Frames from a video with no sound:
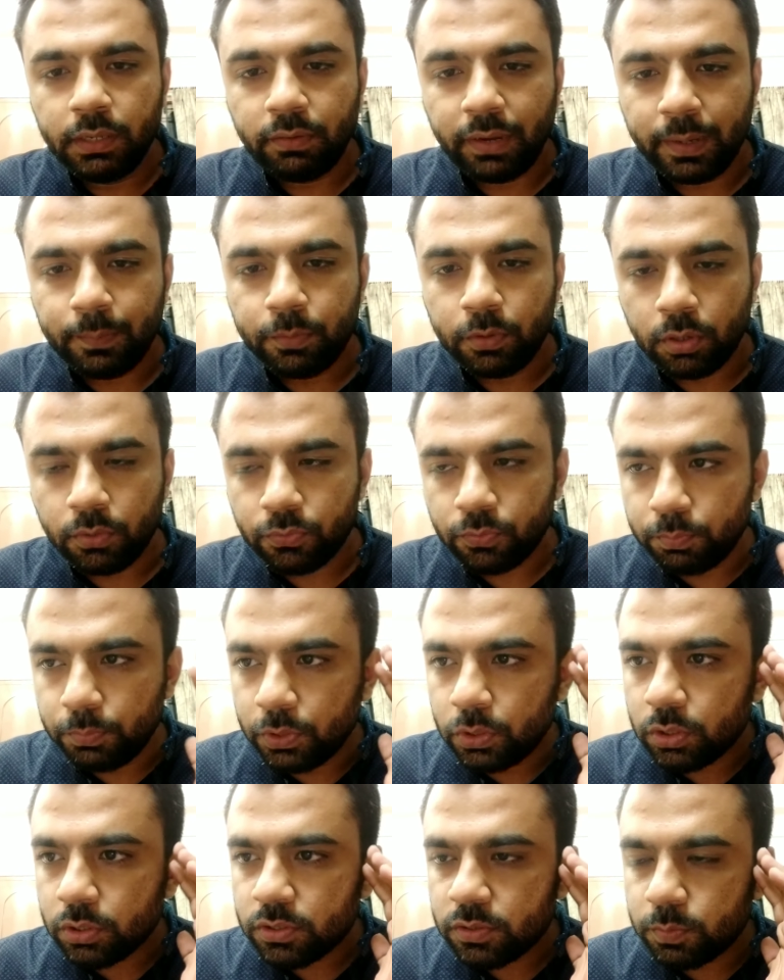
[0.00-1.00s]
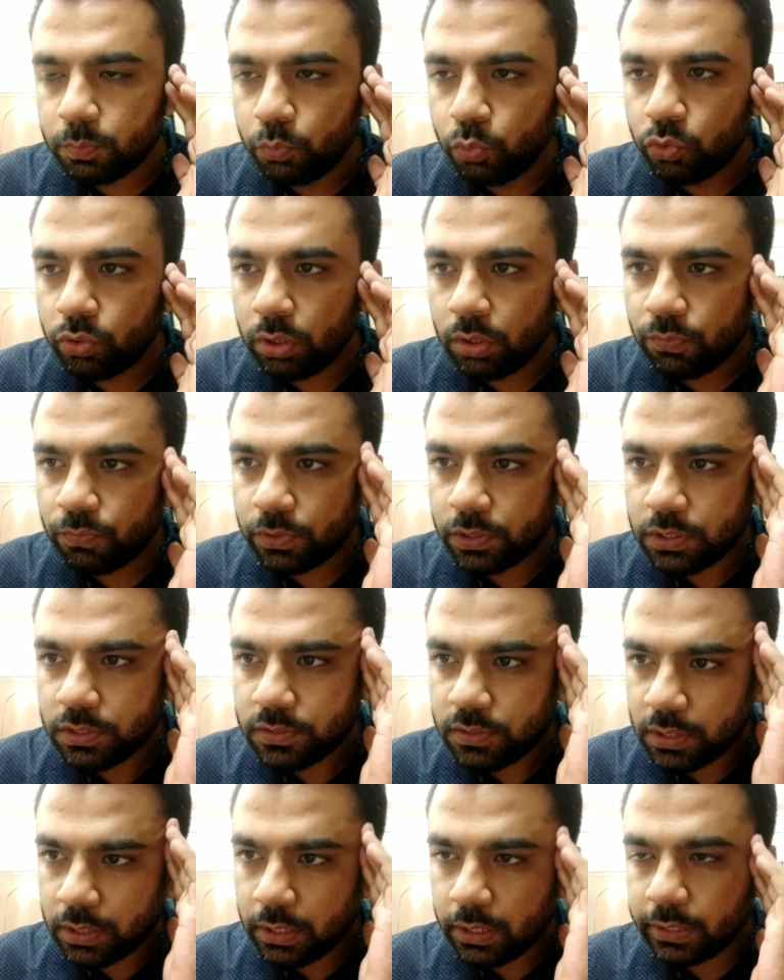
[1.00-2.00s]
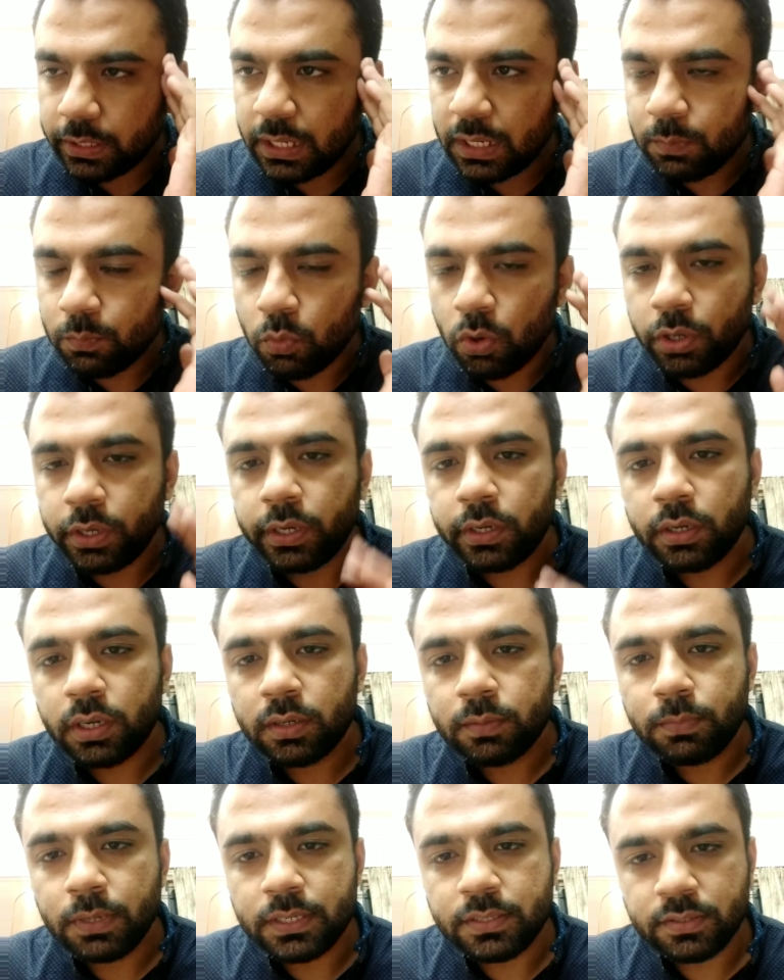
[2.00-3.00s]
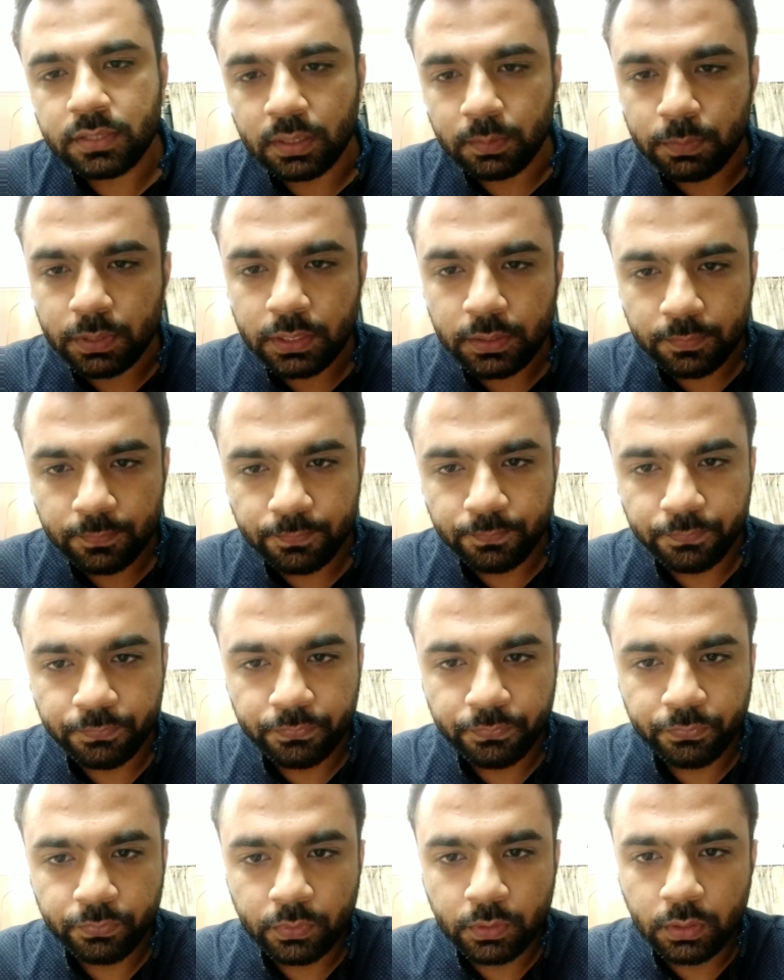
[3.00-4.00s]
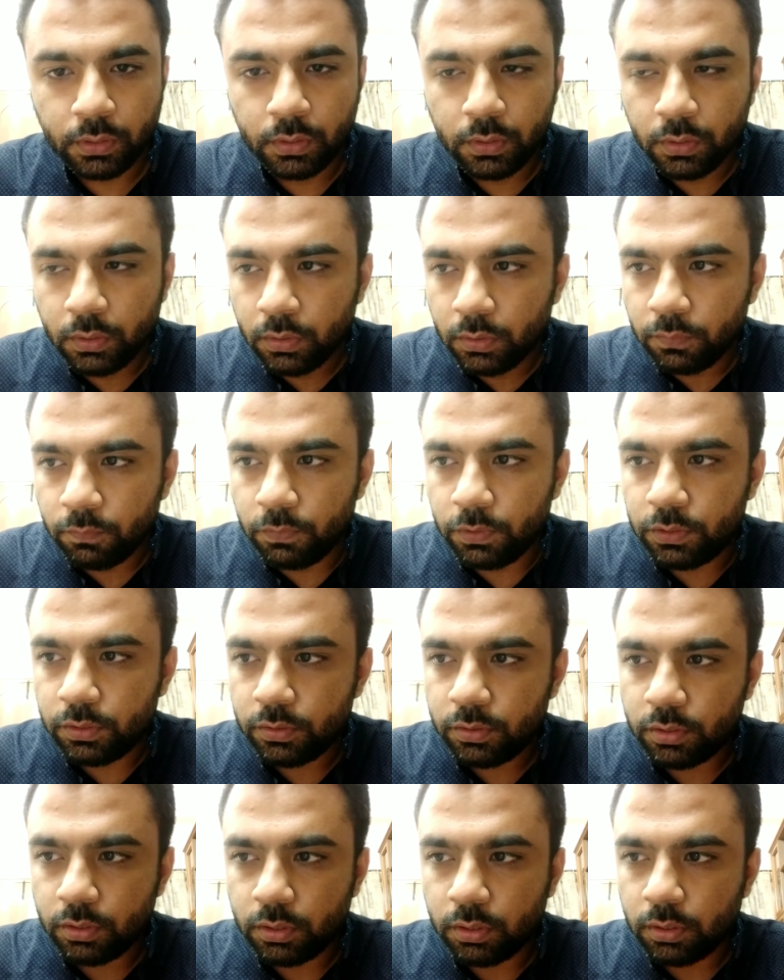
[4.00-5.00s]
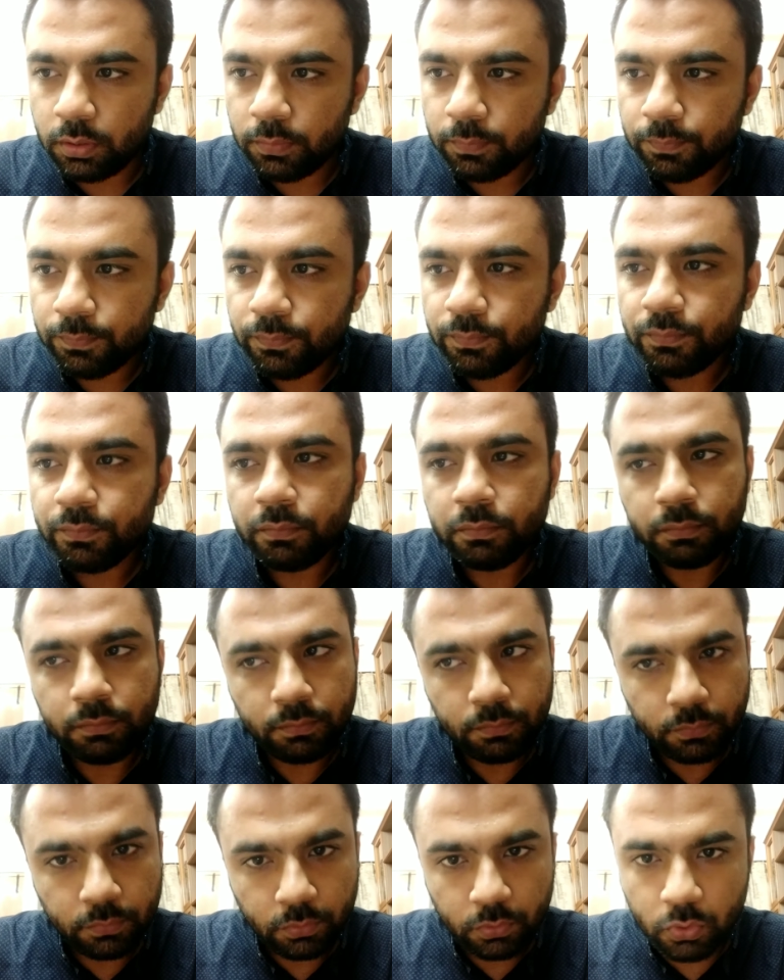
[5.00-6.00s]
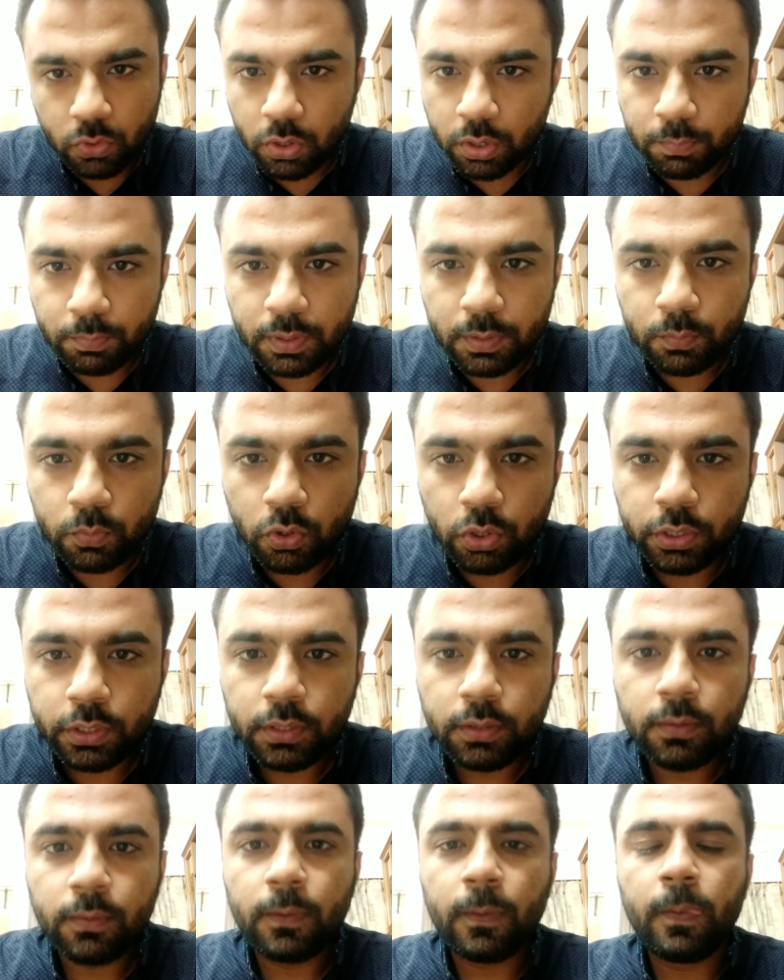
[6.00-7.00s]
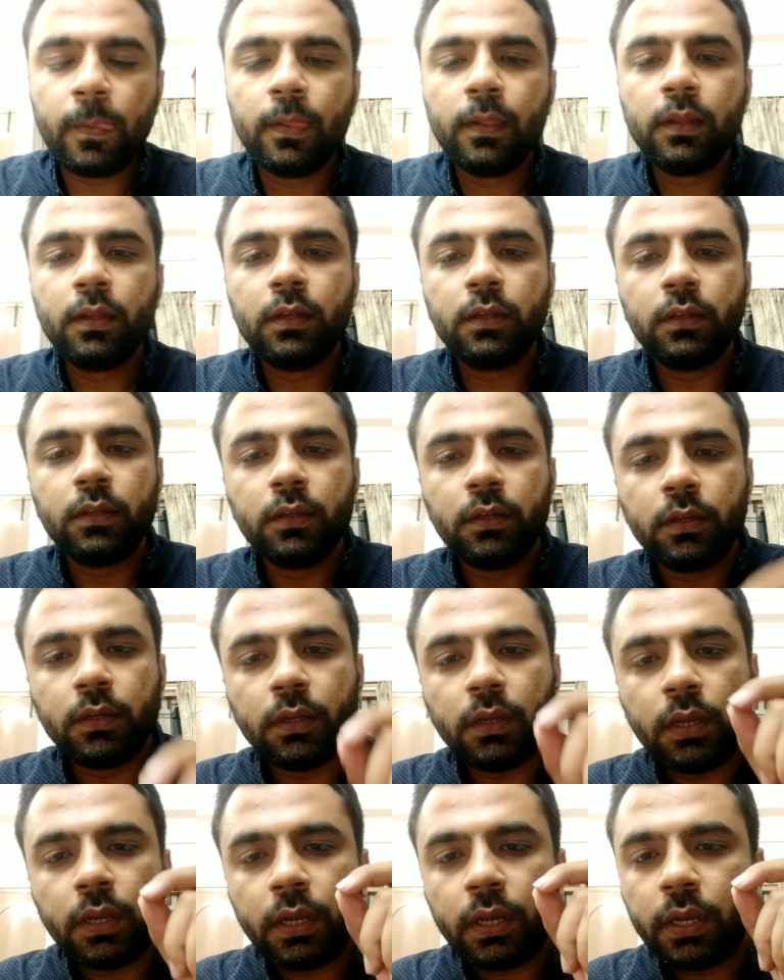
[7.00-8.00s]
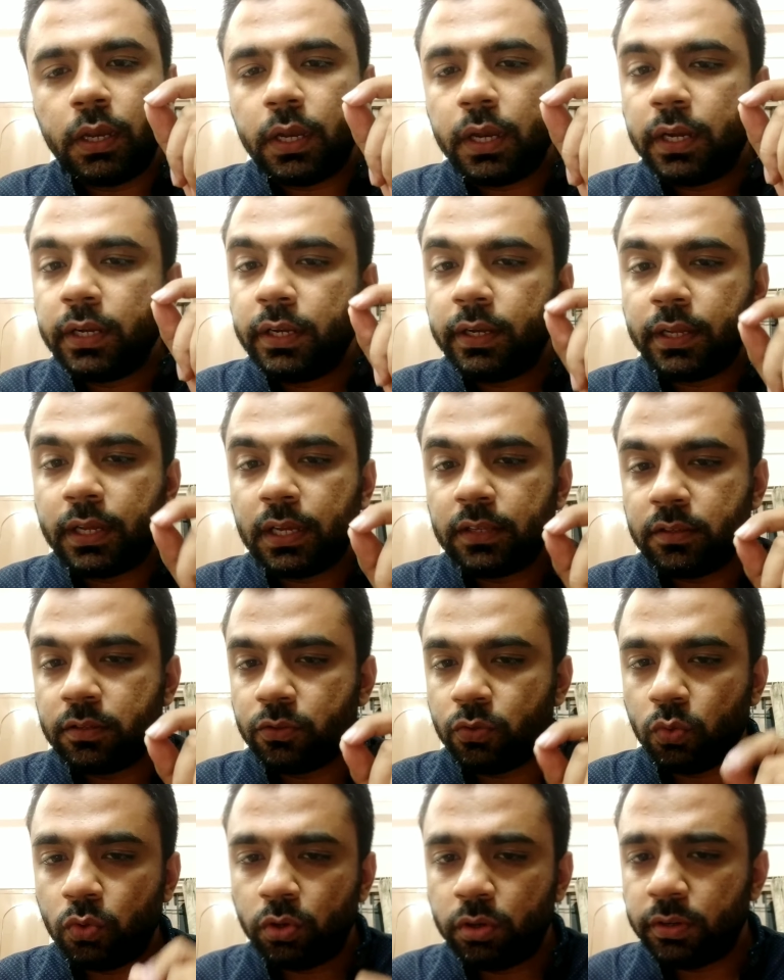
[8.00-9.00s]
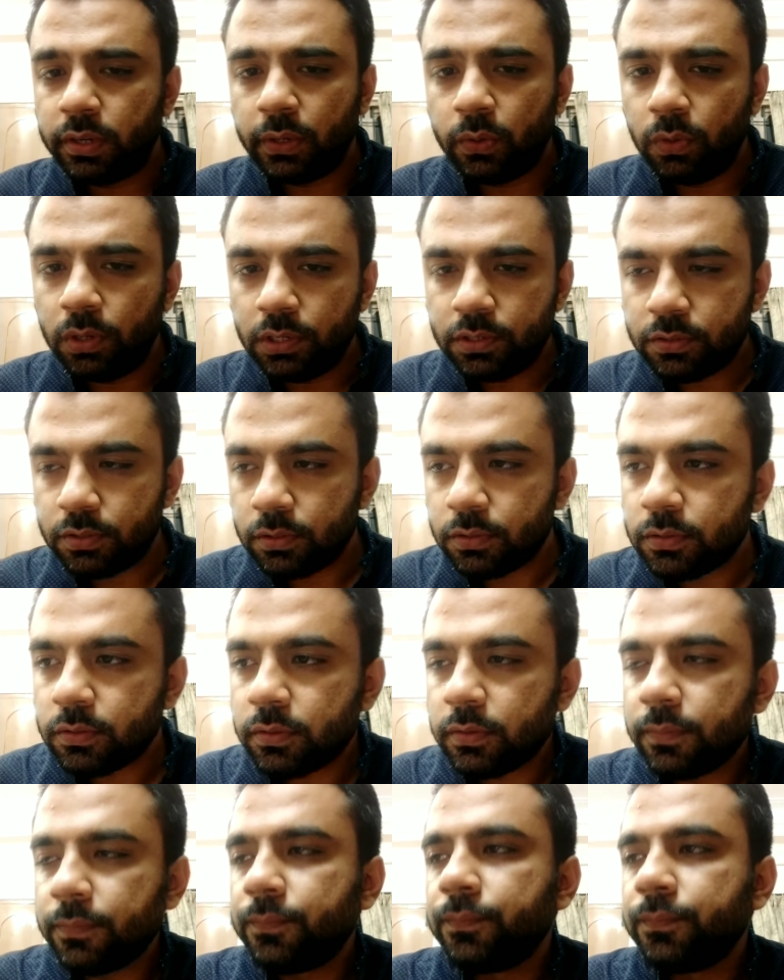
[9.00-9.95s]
wiped off, because mutual funds are again monitored by SEBI, which is a government body, and it has its own regulations.